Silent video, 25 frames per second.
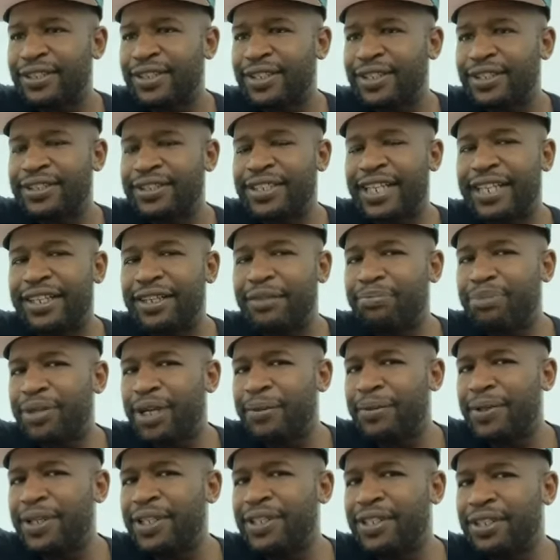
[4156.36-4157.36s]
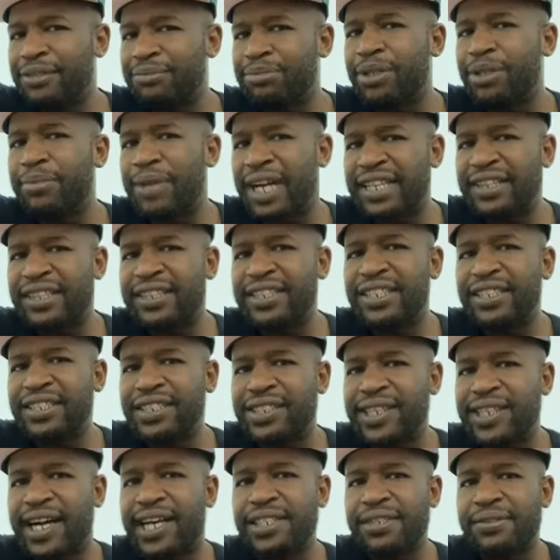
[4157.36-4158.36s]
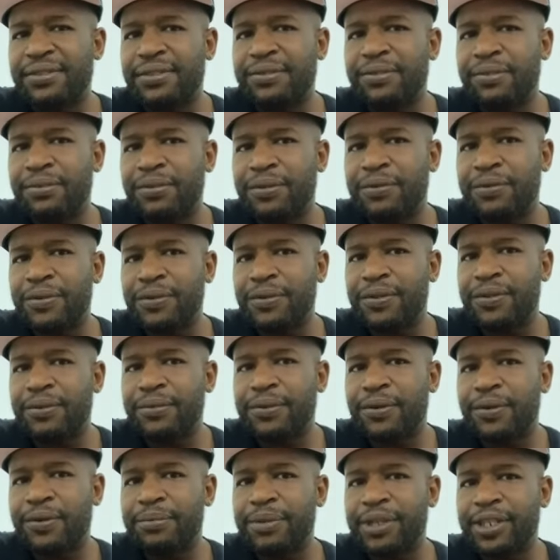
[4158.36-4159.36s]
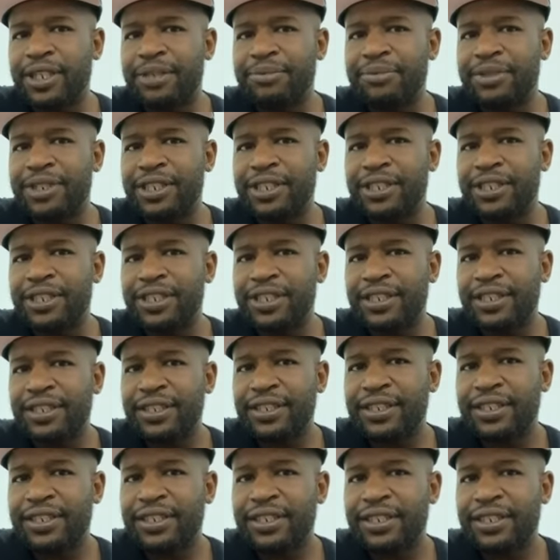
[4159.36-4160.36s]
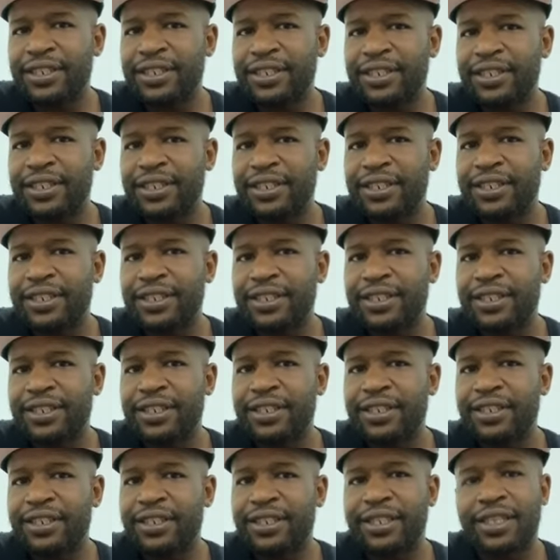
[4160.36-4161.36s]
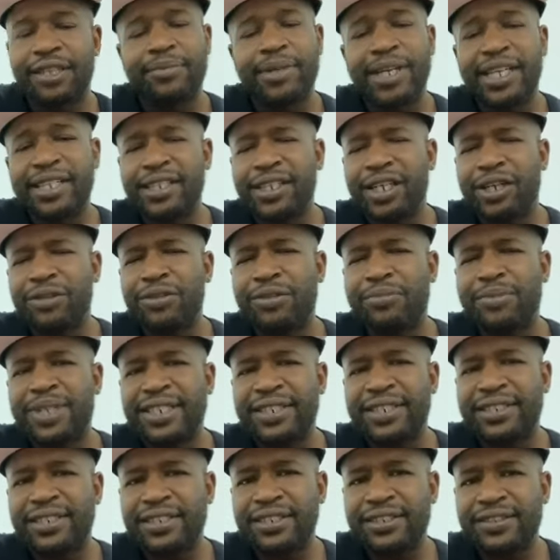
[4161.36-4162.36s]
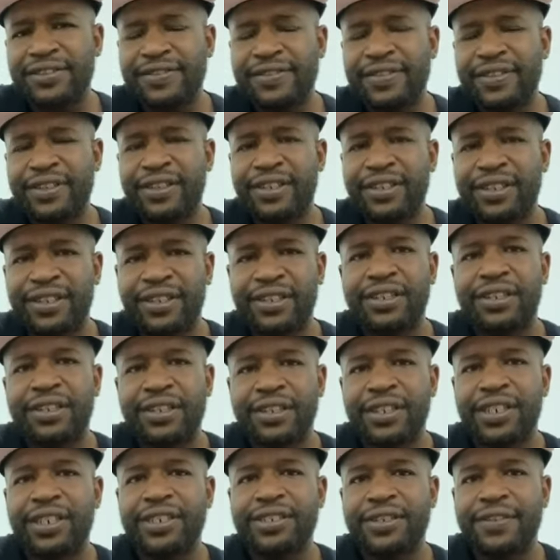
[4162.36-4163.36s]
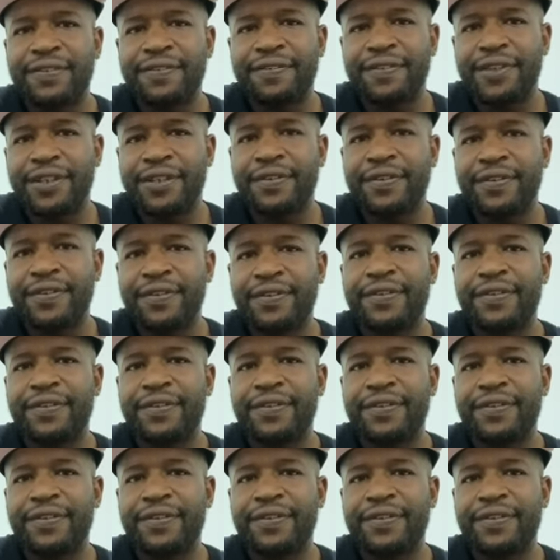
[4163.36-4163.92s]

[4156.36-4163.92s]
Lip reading: So I didn't play with the young boy, but I think Josh will be up there. And I'm gonna have to go with myself as the 5th.